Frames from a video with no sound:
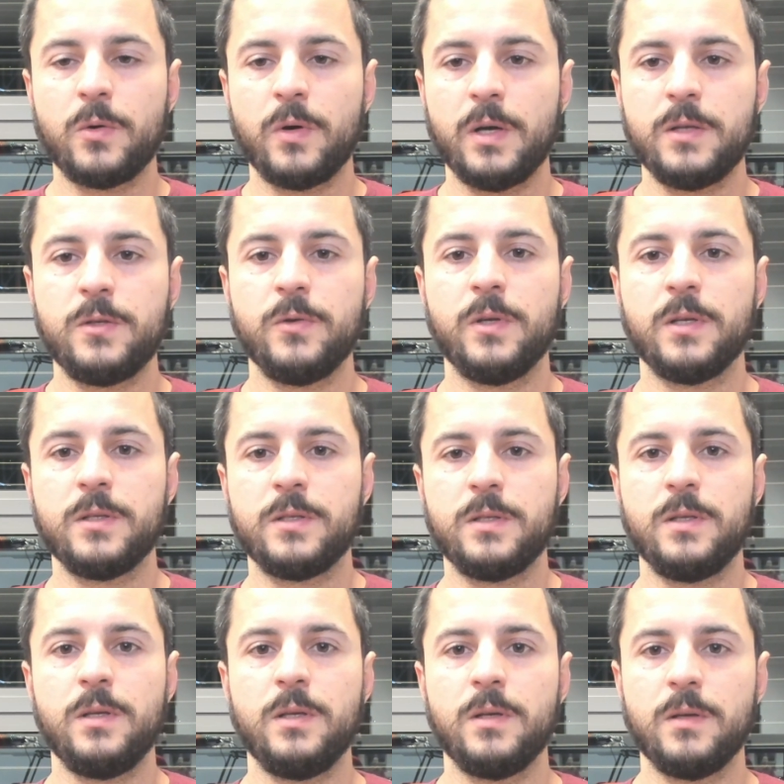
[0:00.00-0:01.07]
So as you
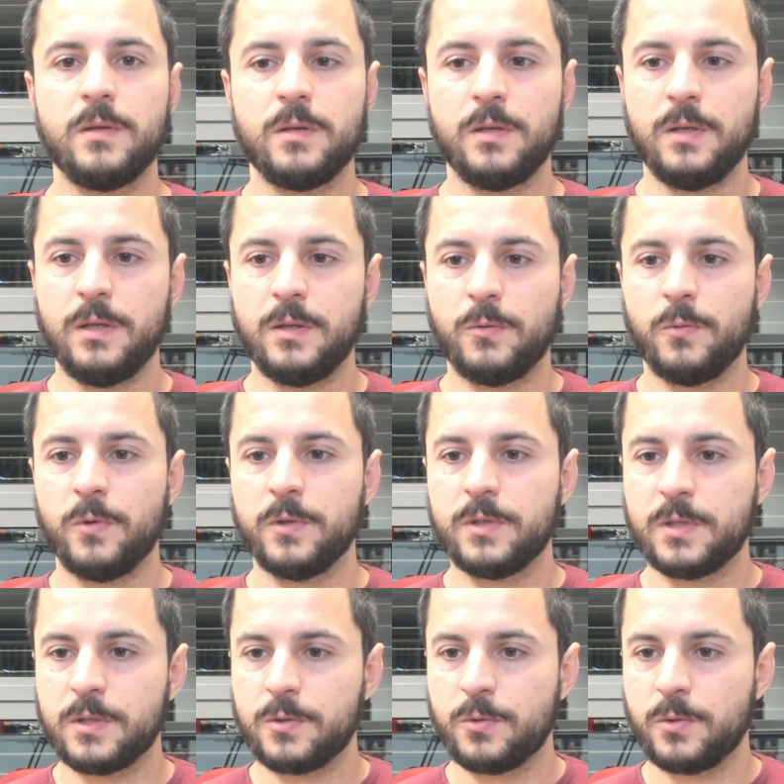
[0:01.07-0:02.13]
can see, it
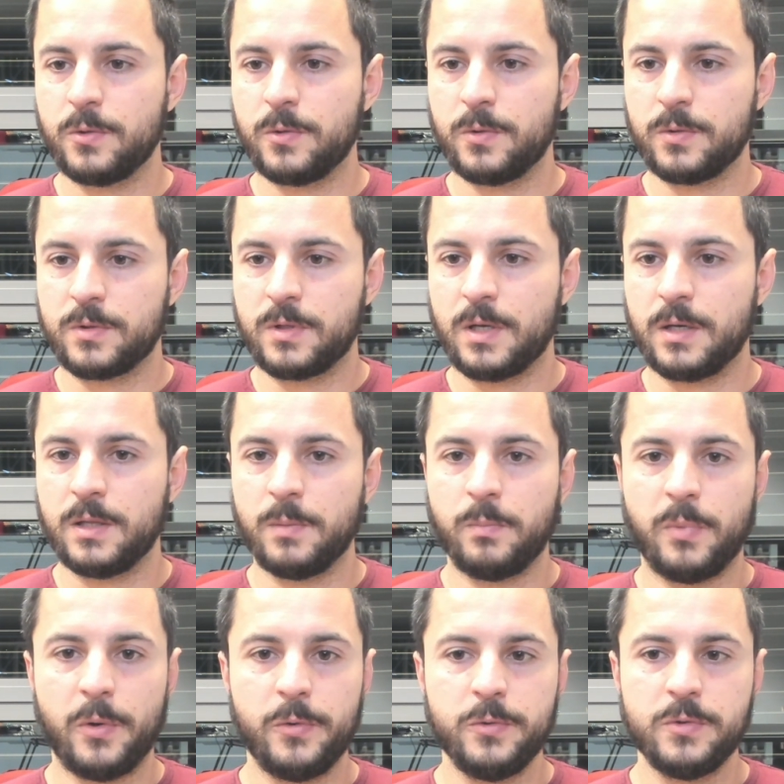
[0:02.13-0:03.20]
wants us to
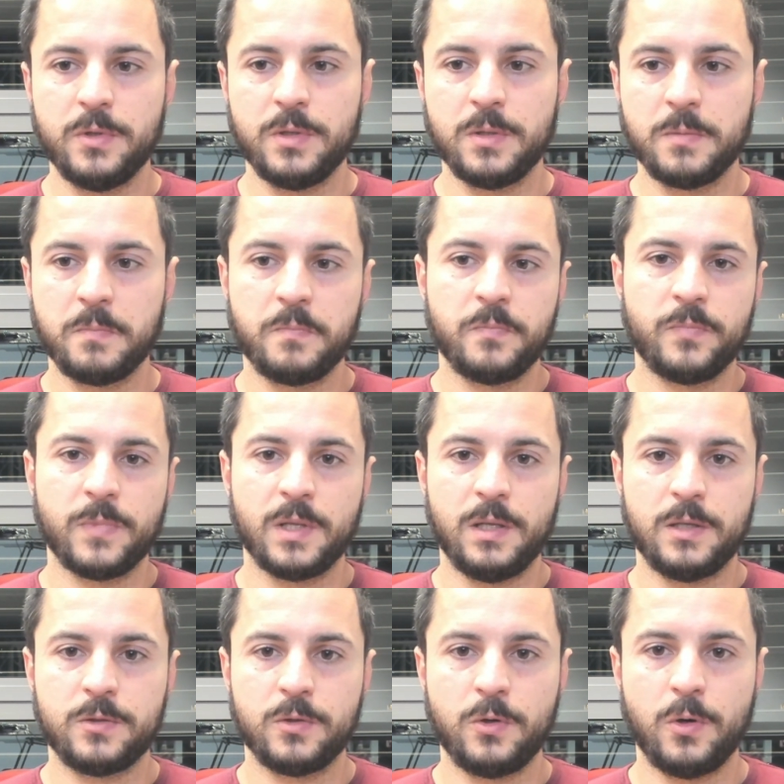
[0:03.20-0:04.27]
start a post.
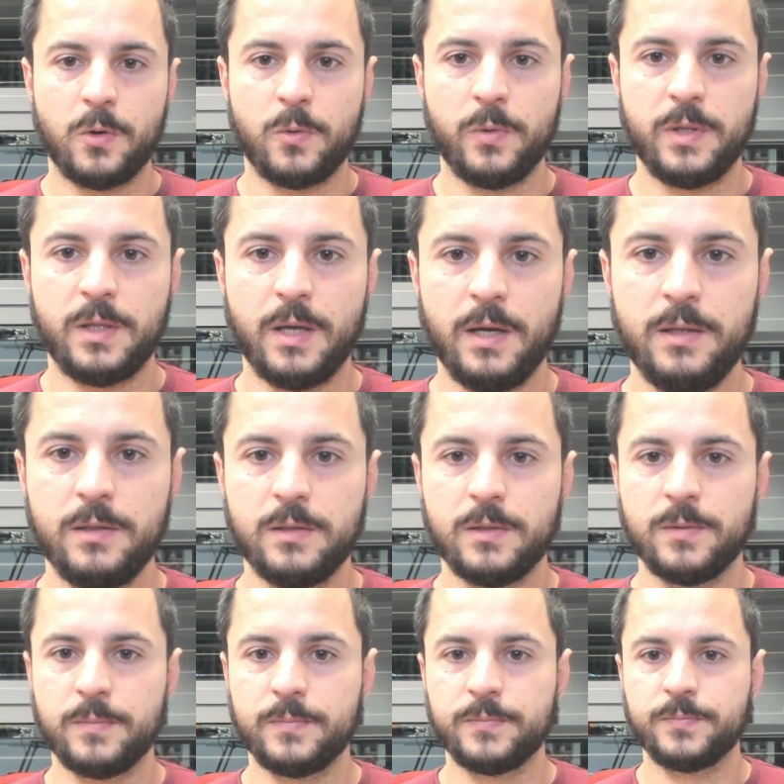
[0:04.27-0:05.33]
Let's go with
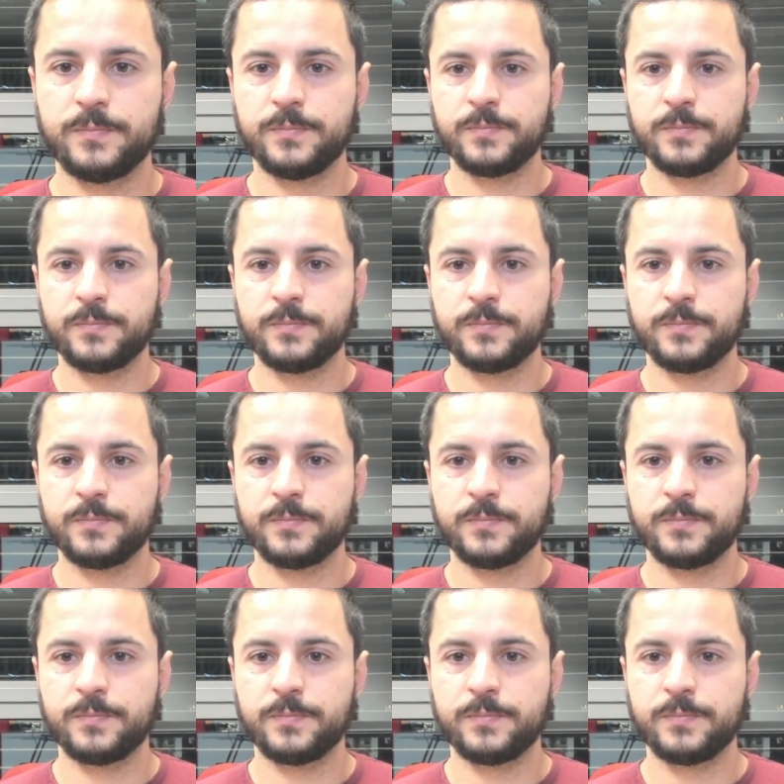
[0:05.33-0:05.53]
that.